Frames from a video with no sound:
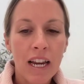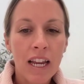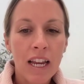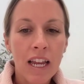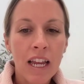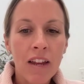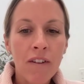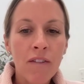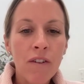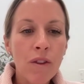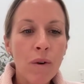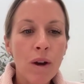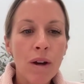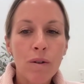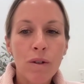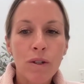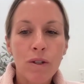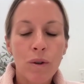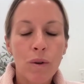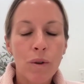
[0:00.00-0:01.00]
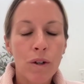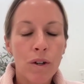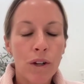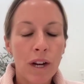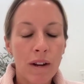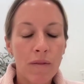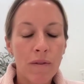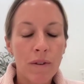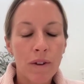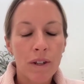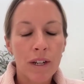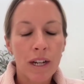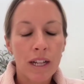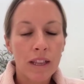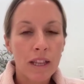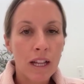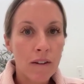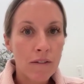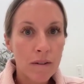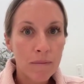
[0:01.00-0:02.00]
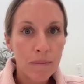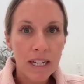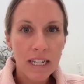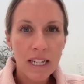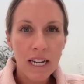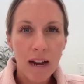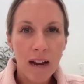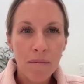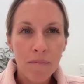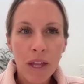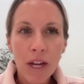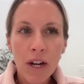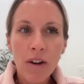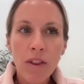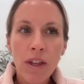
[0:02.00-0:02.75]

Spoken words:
even though I was so grateful and I loved my time there.